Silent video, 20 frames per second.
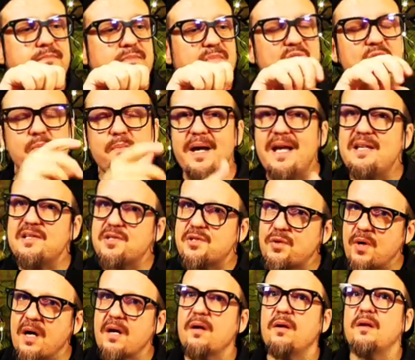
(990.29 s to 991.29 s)
you may
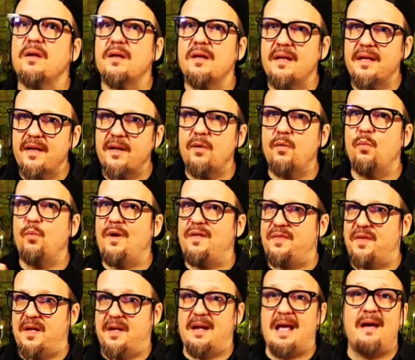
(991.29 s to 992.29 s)
struggle a little
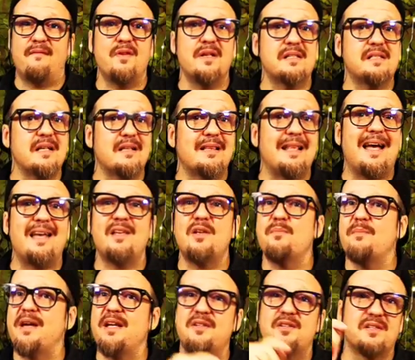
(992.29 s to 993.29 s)
with it. Having said that, you
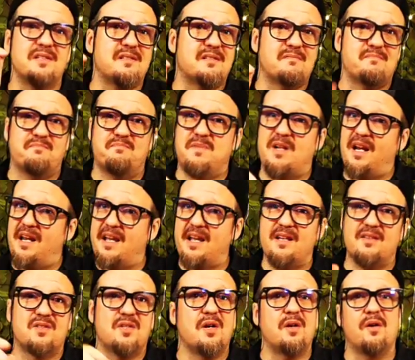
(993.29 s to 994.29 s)
may just click
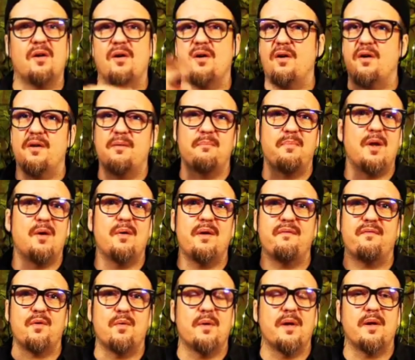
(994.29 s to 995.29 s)
it, turn it on, and blow
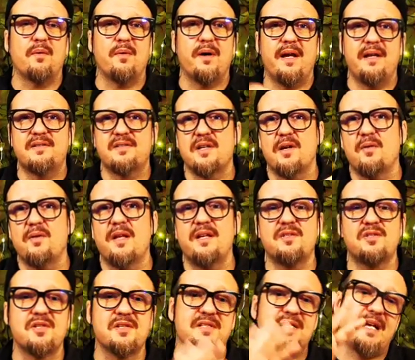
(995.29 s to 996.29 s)
everyone away. So
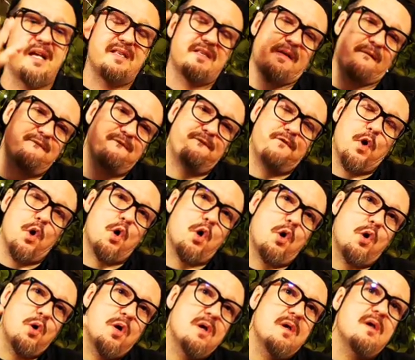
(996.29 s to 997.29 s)
let's just say it's a
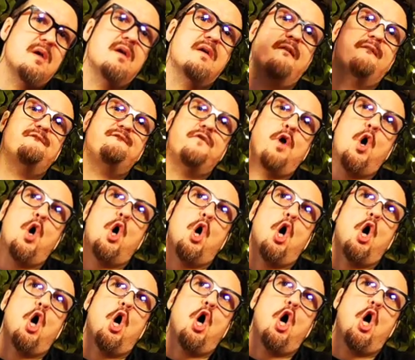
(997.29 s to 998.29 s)
4.
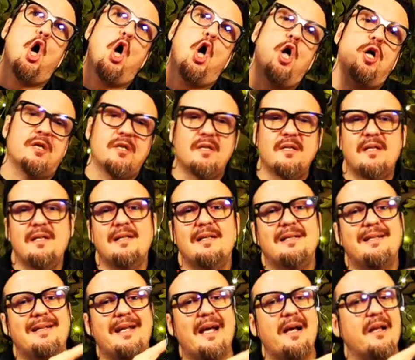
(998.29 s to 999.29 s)
4.
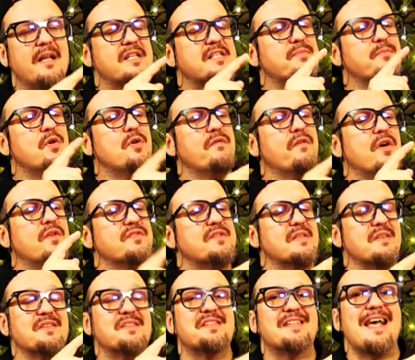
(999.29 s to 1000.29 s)
Now let's move on
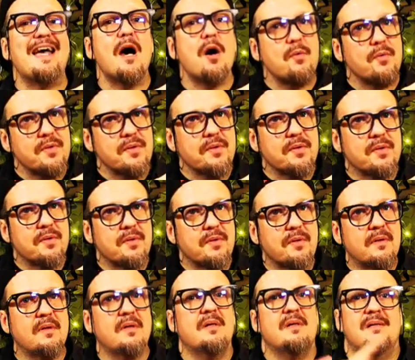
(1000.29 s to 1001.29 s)
to the sound.
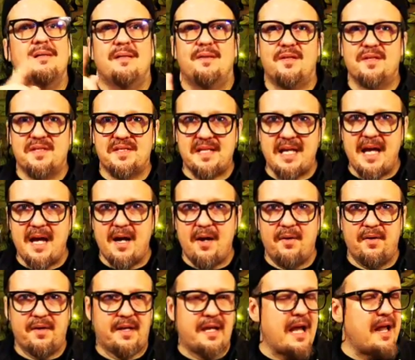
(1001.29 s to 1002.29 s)
The
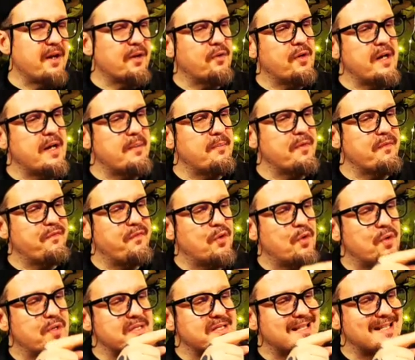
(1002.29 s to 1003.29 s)
sound, category number
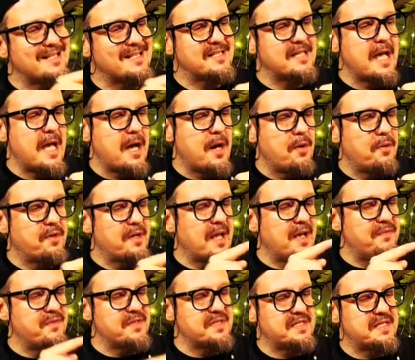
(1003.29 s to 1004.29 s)
4 is the sound,
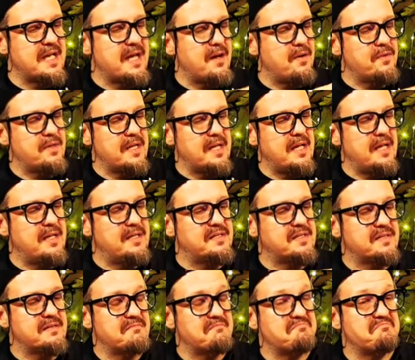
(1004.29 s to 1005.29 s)
and the sound
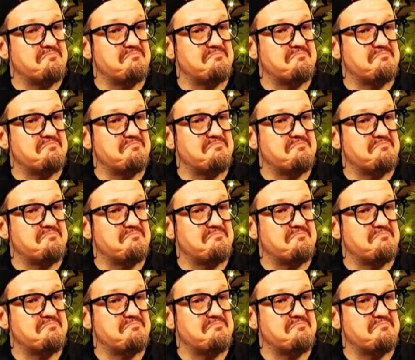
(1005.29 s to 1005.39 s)
is